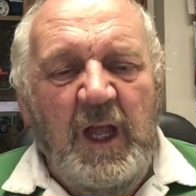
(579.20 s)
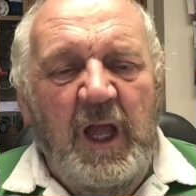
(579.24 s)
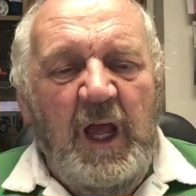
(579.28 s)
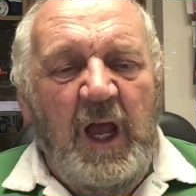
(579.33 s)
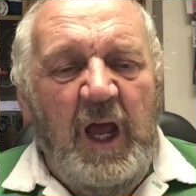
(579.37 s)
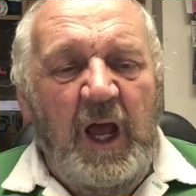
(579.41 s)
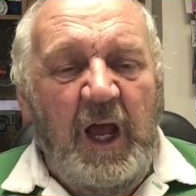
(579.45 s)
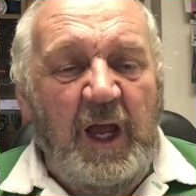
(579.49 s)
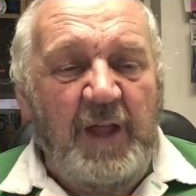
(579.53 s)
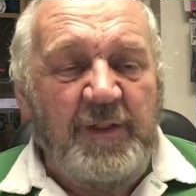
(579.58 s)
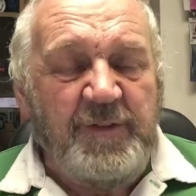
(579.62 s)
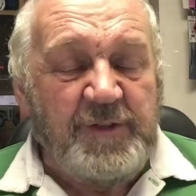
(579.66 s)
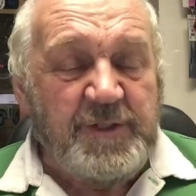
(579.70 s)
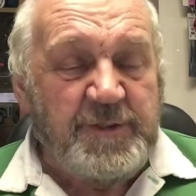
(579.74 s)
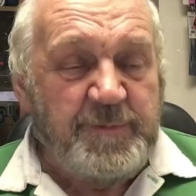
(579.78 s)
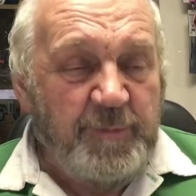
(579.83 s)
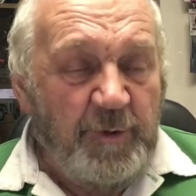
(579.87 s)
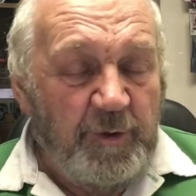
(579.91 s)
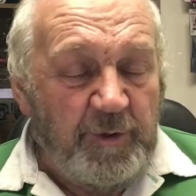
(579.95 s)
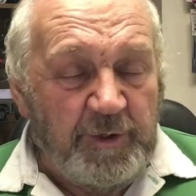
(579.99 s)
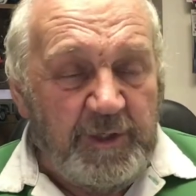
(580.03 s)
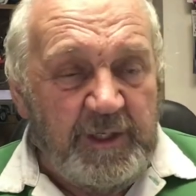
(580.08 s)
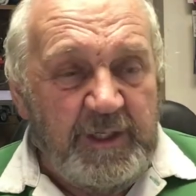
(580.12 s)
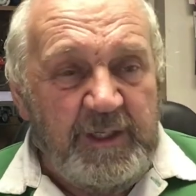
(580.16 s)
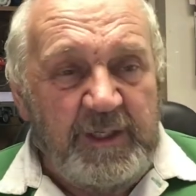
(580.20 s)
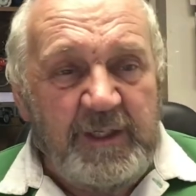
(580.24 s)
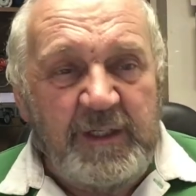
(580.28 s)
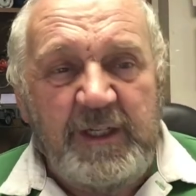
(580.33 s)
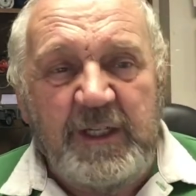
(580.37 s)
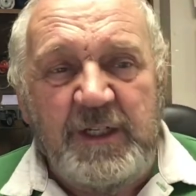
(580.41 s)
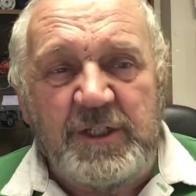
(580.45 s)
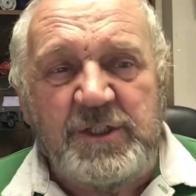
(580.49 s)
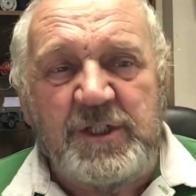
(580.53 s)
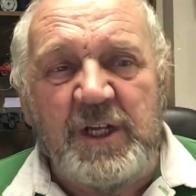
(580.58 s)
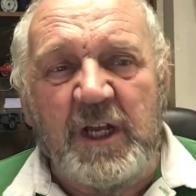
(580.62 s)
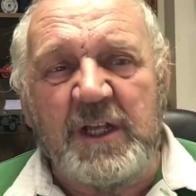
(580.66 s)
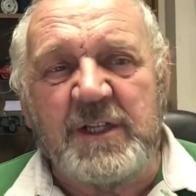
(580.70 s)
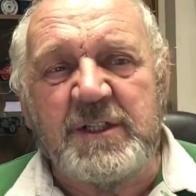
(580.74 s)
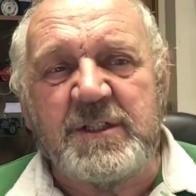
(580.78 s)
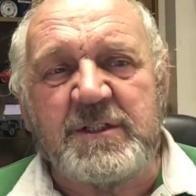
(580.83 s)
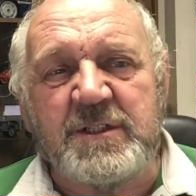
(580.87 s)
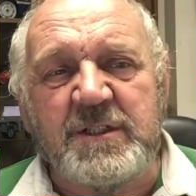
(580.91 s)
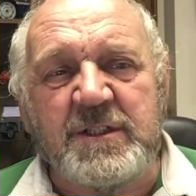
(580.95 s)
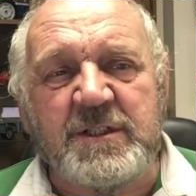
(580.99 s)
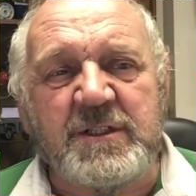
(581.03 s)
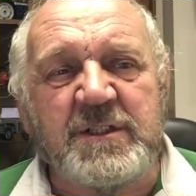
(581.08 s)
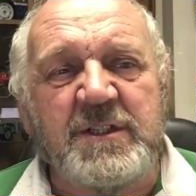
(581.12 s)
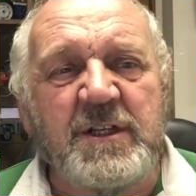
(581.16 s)
And this morning he changed
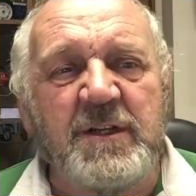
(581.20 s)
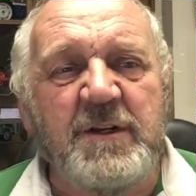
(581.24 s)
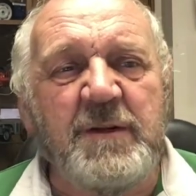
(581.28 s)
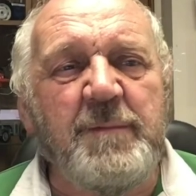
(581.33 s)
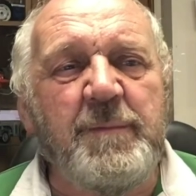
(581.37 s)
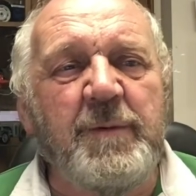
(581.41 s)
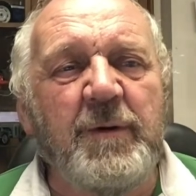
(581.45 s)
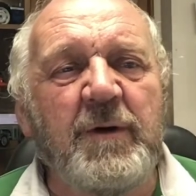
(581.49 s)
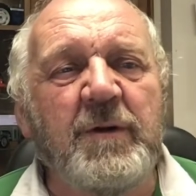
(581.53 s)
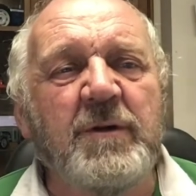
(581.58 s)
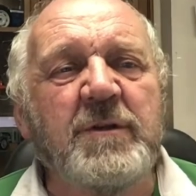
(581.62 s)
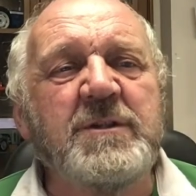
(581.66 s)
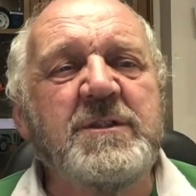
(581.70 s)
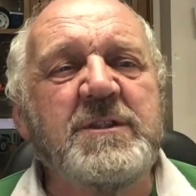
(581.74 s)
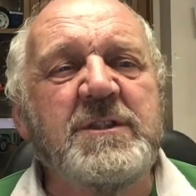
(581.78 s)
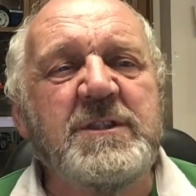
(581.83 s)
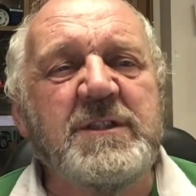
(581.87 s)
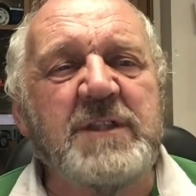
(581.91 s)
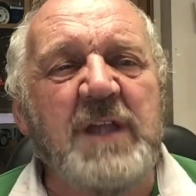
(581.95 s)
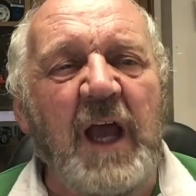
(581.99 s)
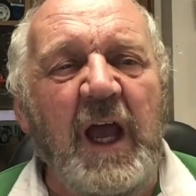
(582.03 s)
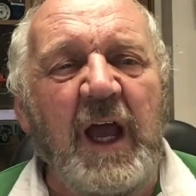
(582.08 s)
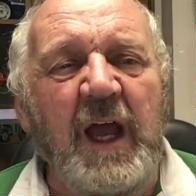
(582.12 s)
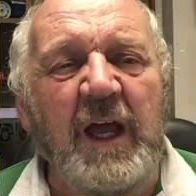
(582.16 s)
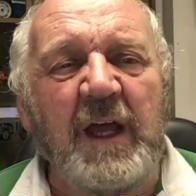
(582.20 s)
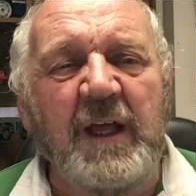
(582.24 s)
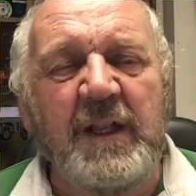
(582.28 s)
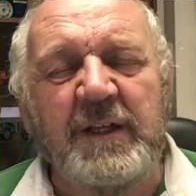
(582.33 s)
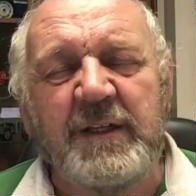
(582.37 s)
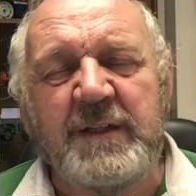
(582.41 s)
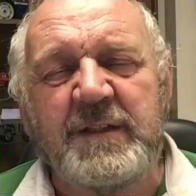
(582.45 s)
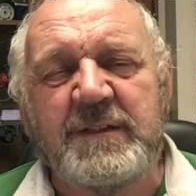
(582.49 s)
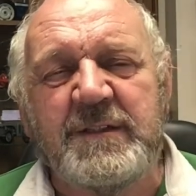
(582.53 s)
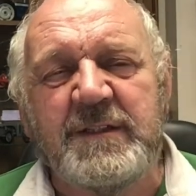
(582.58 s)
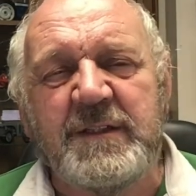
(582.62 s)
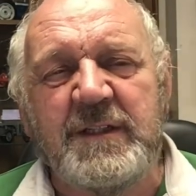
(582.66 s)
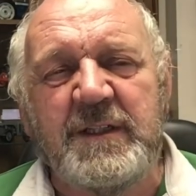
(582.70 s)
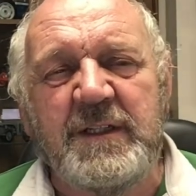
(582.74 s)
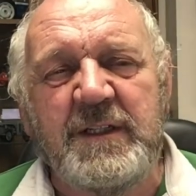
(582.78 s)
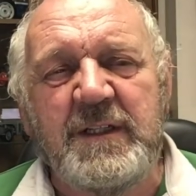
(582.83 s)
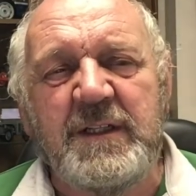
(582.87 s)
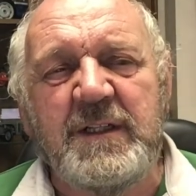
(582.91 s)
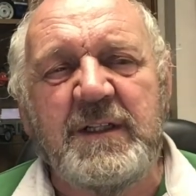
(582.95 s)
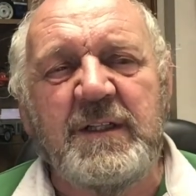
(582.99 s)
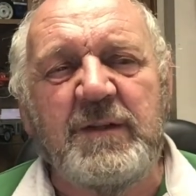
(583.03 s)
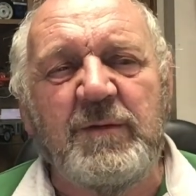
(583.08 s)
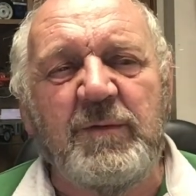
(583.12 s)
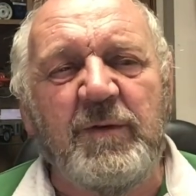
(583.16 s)
the steering box, and
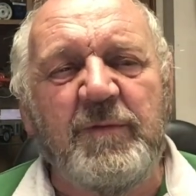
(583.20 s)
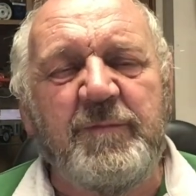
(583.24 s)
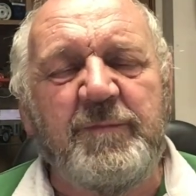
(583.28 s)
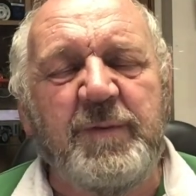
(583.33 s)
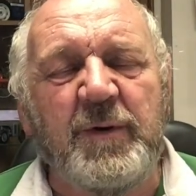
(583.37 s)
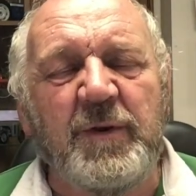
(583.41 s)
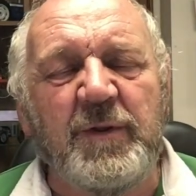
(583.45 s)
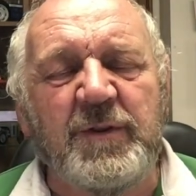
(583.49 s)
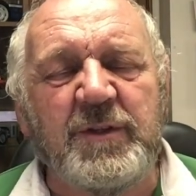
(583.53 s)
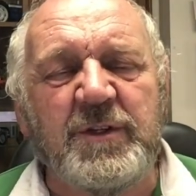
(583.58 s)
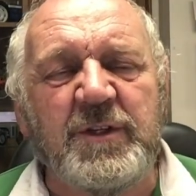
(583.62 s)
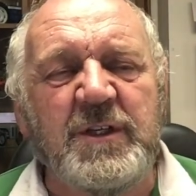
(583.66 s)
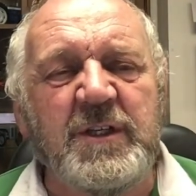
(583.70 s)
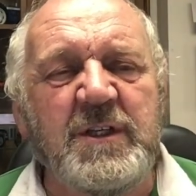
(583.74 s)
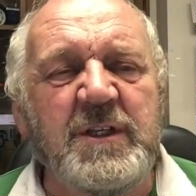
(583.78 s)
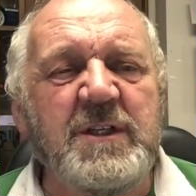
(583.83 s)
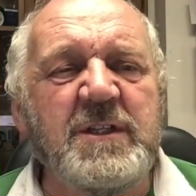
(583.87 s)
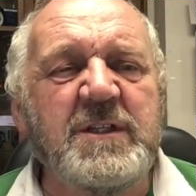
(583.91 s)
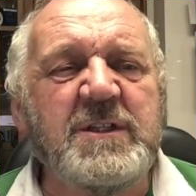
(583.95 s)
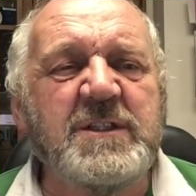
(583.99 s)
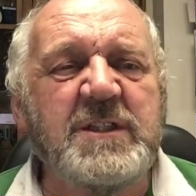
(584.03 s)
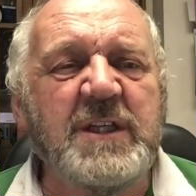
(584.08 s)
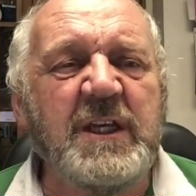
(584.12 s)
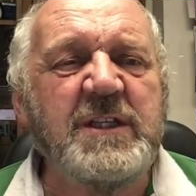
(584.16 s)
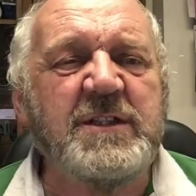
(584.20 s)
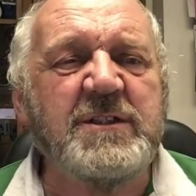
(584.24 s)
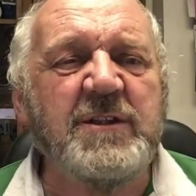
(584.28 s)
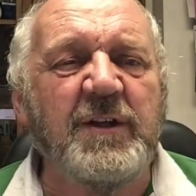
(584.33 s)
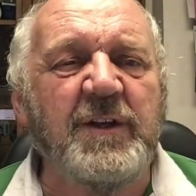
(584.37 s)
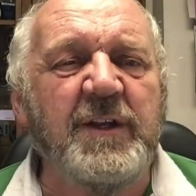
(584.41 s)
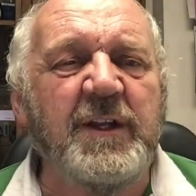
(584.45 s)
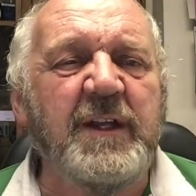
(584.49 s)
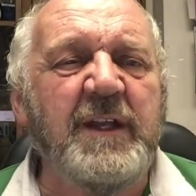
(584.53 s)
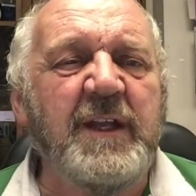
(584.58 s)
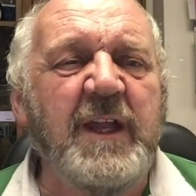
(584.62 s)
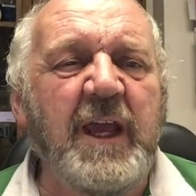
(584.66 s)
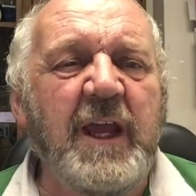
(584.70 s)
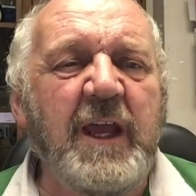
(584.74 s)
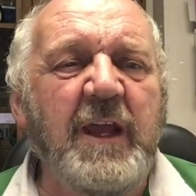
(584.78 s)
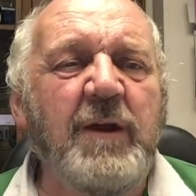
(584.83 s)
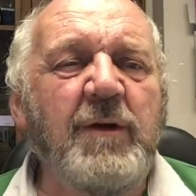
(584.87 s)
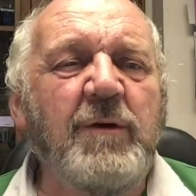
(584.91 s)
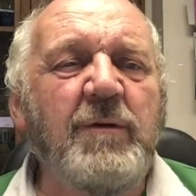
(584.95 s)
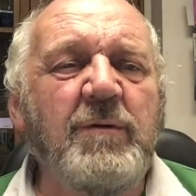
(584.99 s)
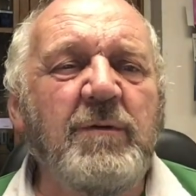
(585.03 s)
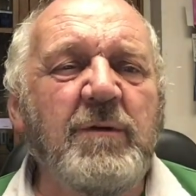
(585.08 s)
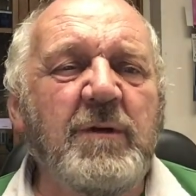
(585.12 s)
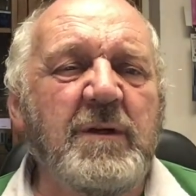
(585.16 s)
we put the seat on it
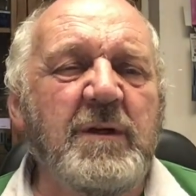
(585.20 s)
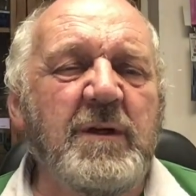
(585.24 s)
now.